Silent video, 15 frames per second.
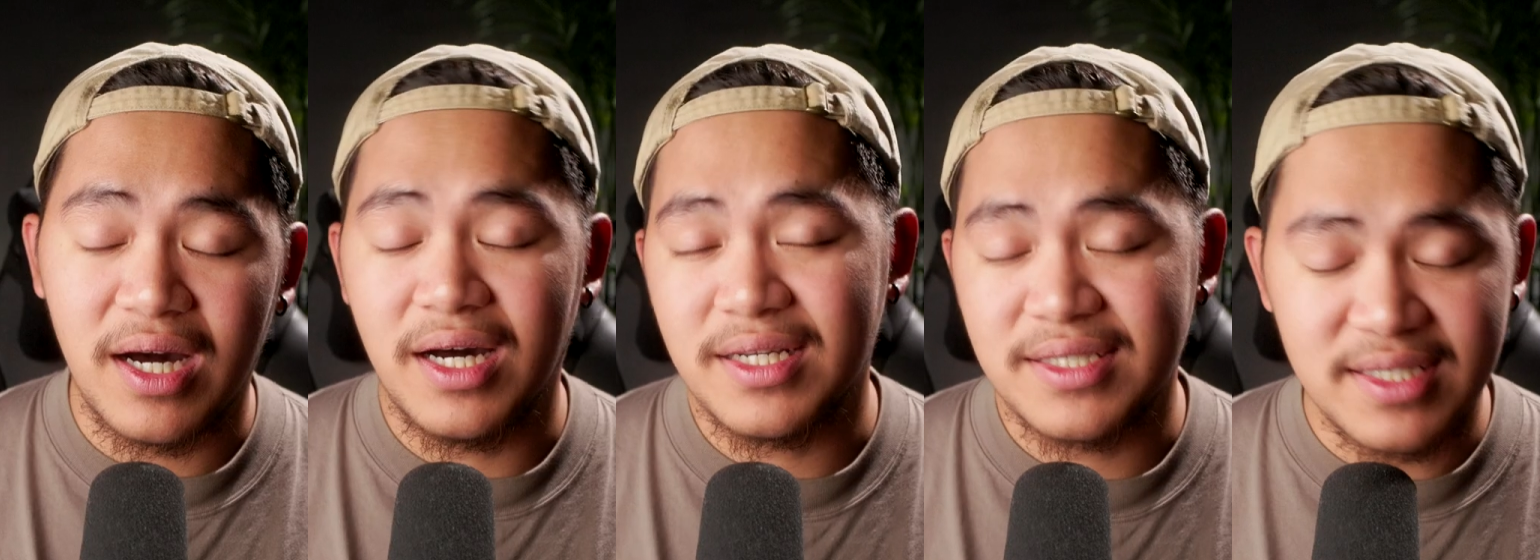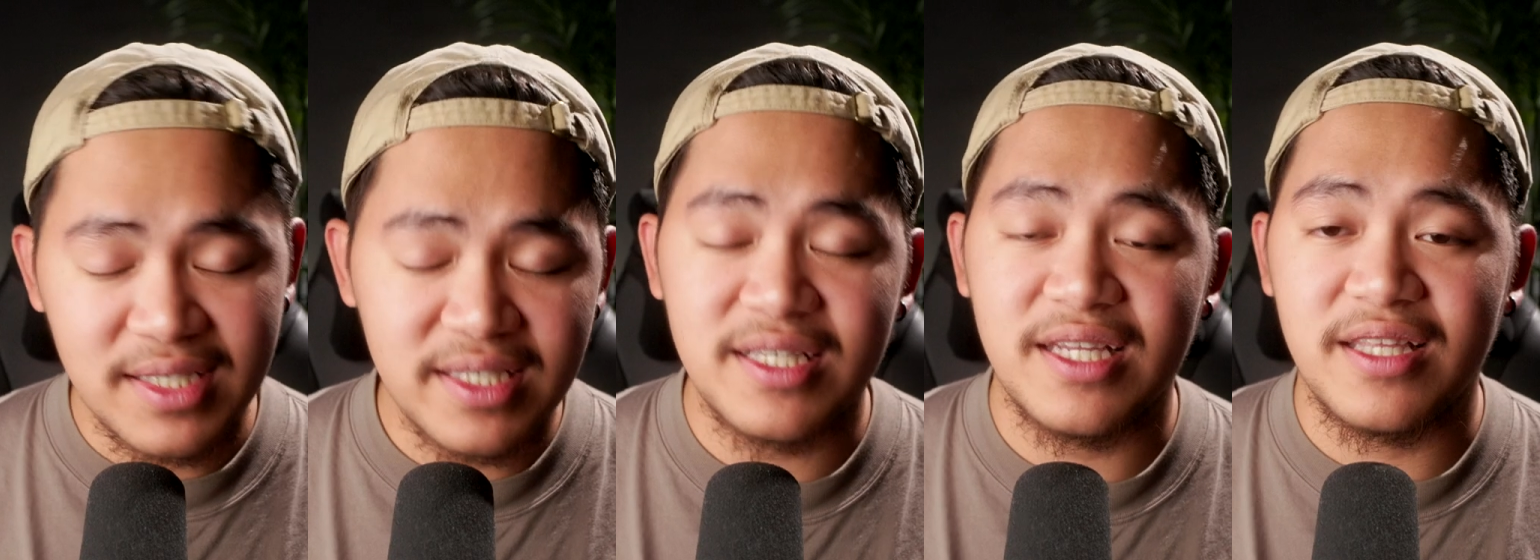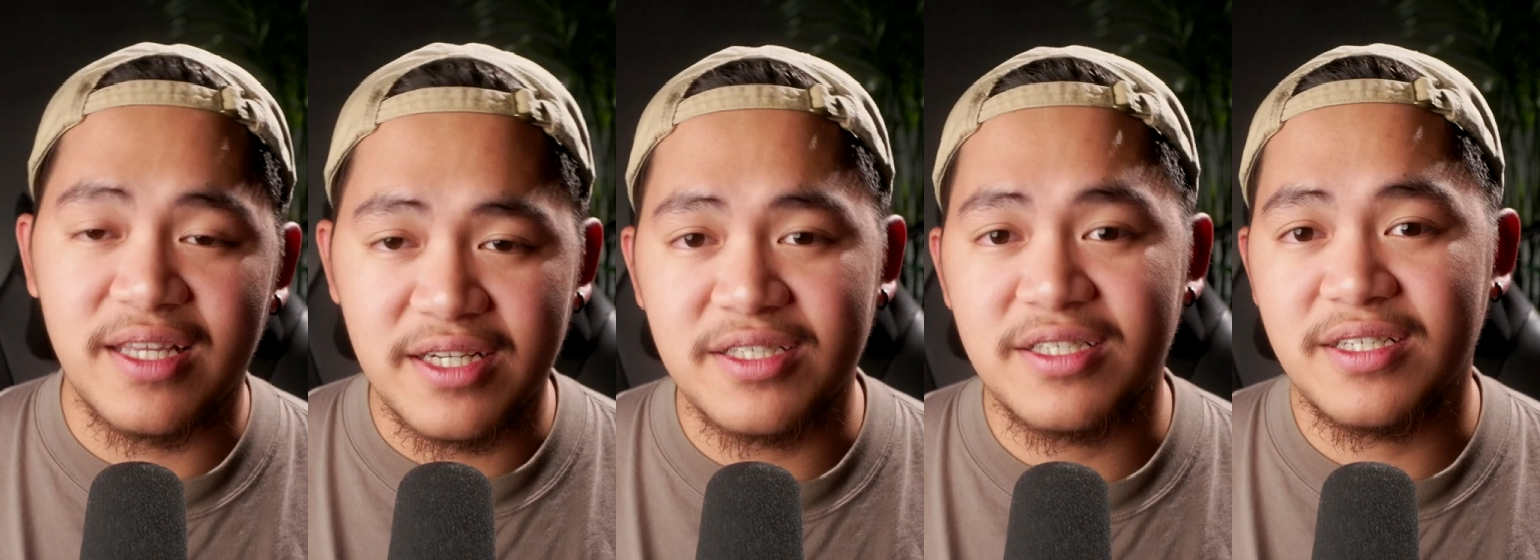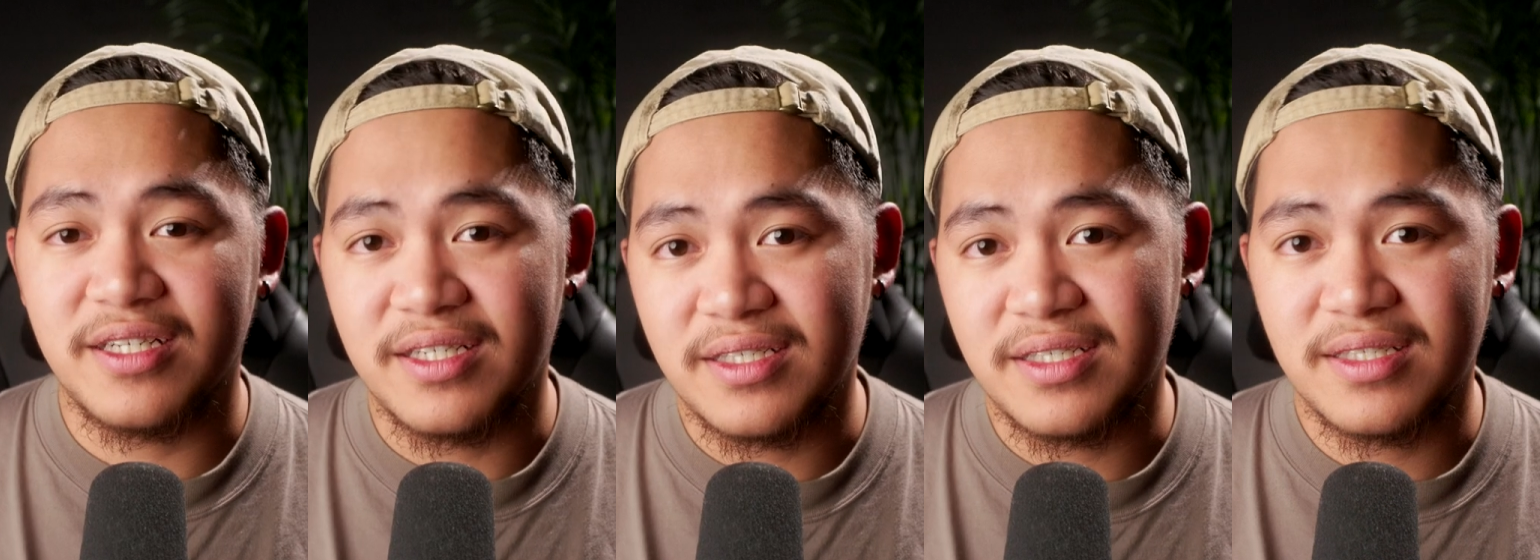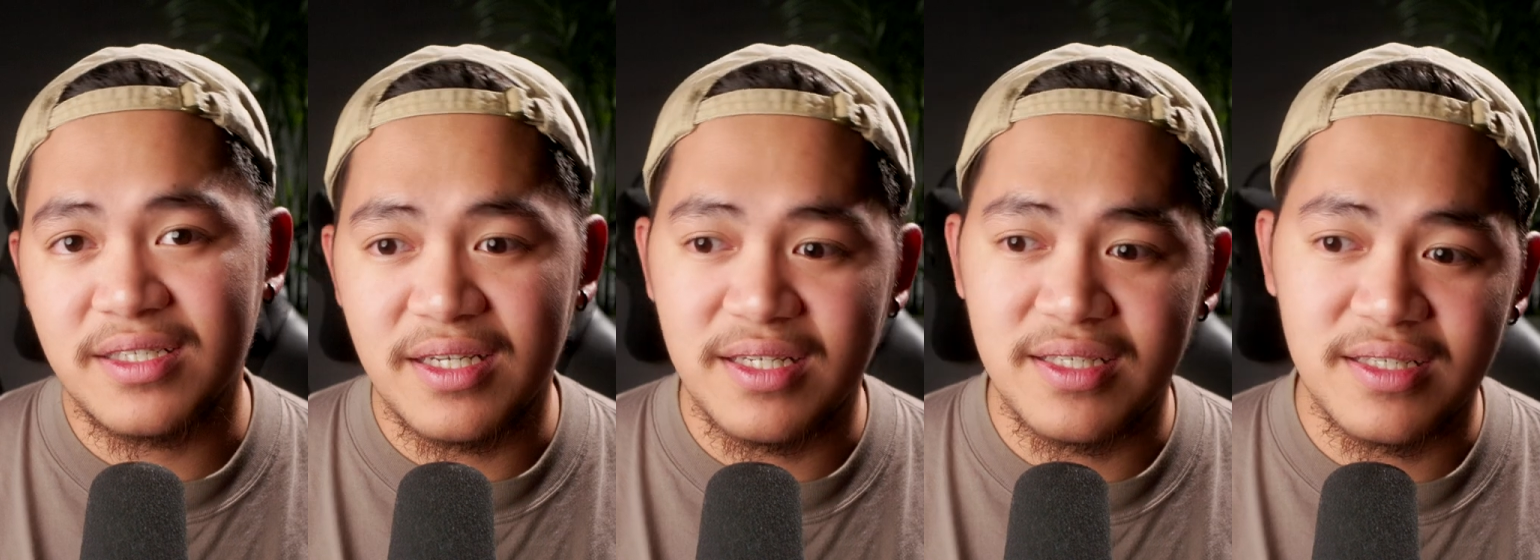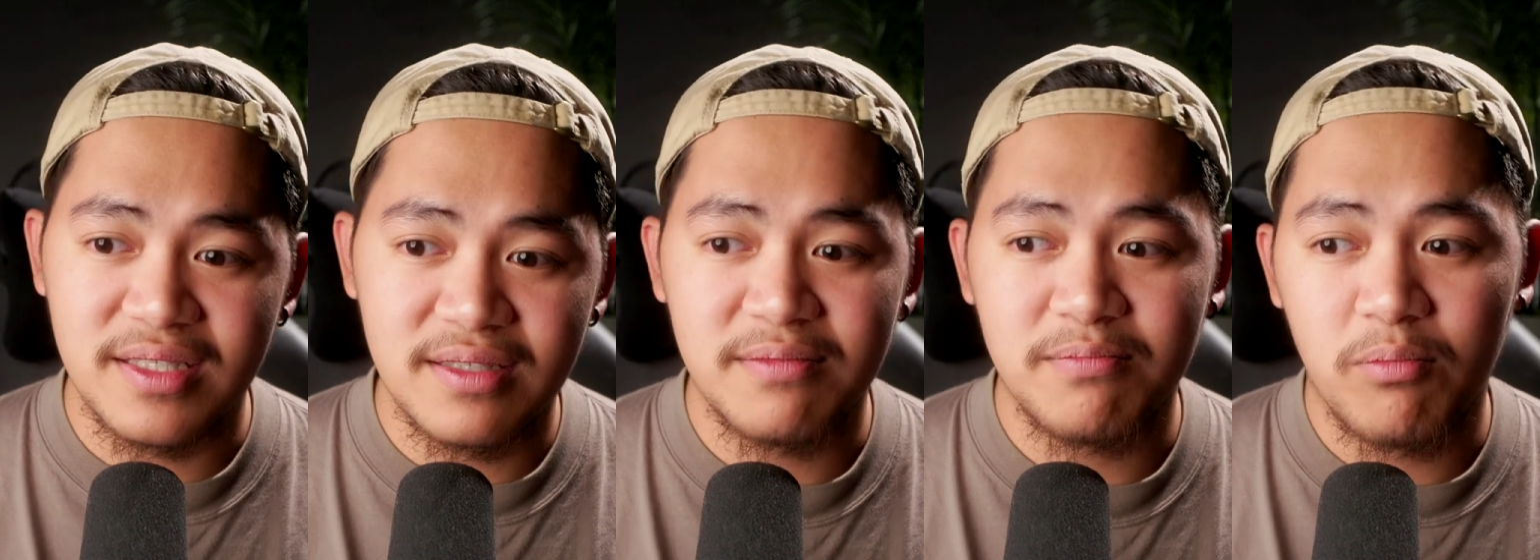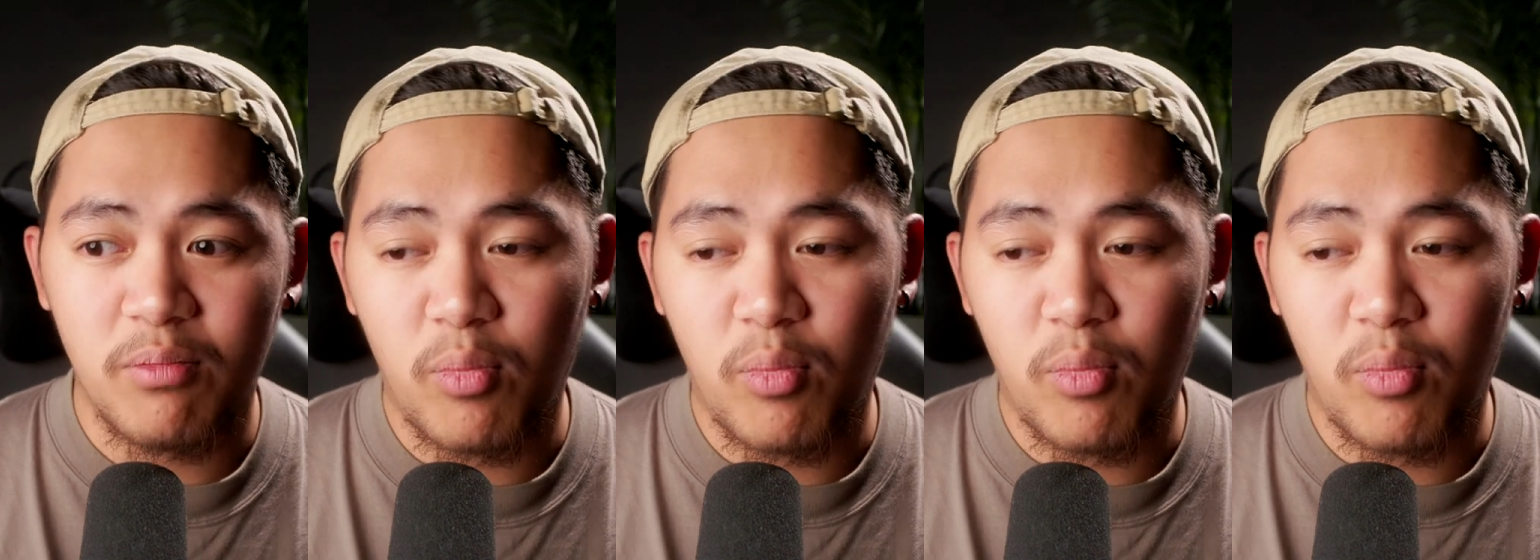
16-inch is